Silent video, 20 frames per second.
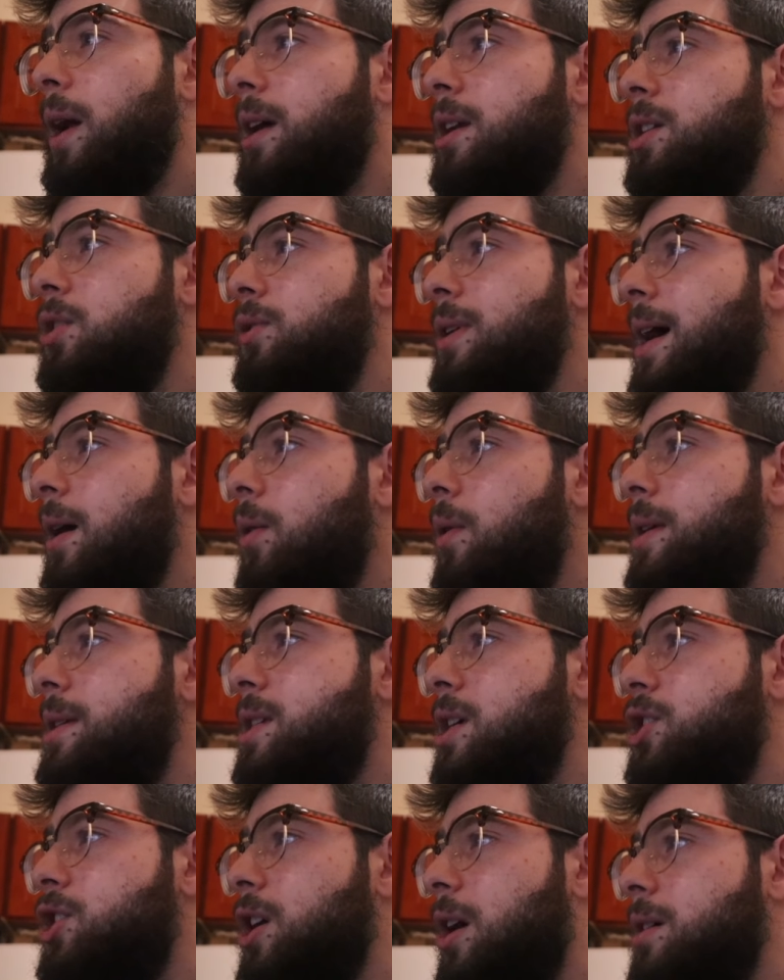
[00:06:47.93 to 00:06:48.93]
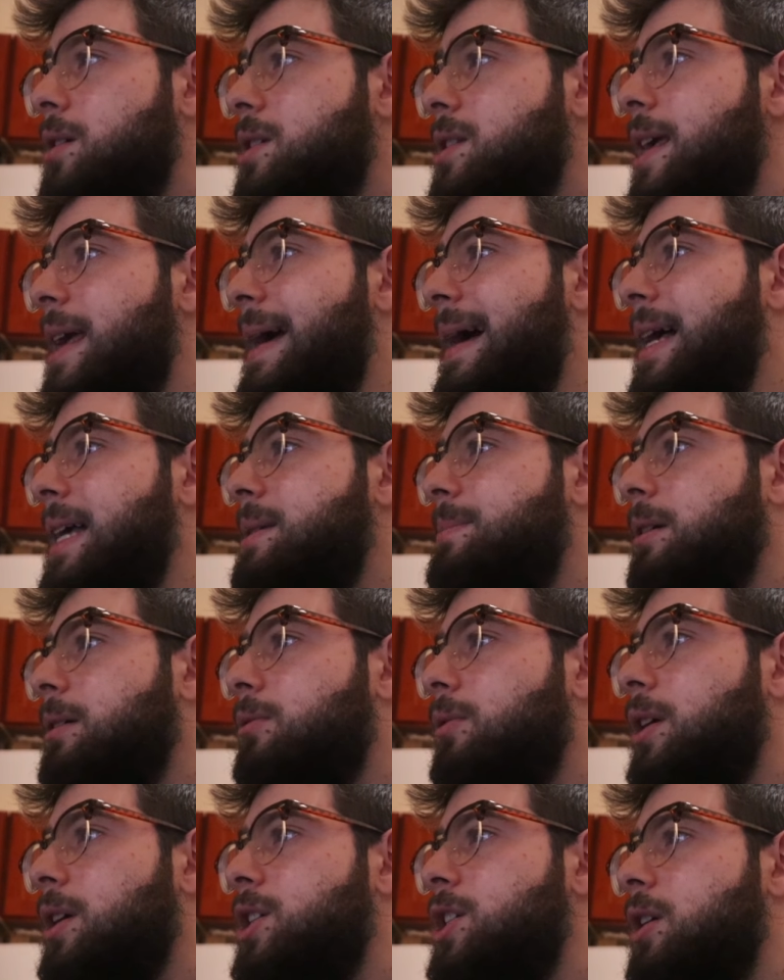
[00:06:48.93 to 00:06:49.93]
do now is adjust the
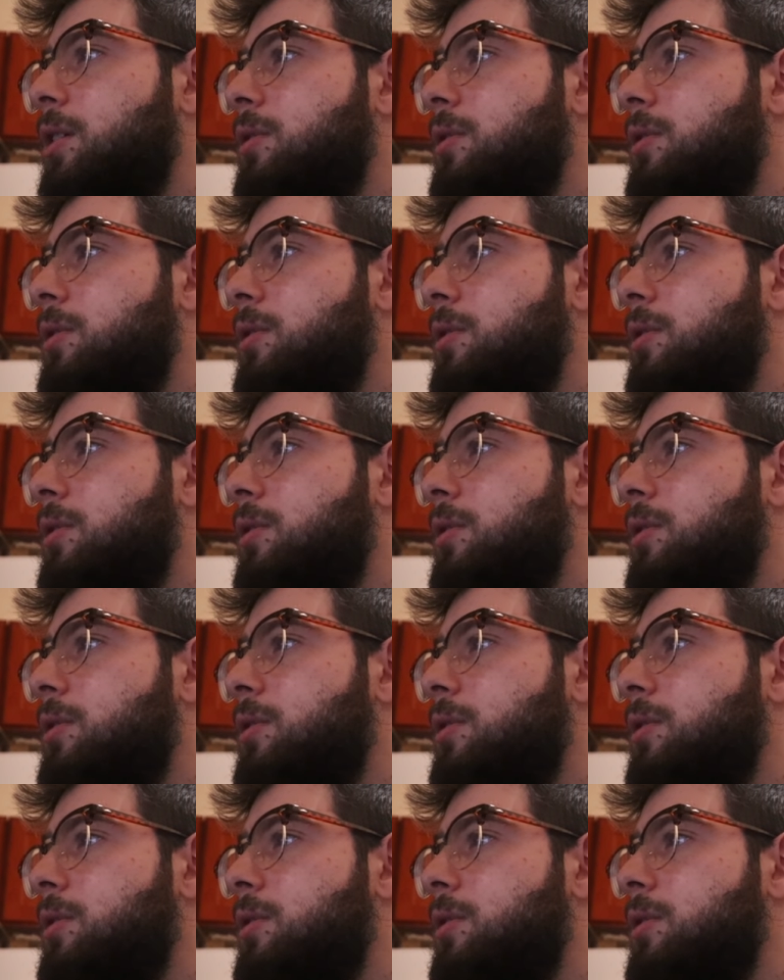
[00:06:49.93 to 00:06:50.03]
aspect ratio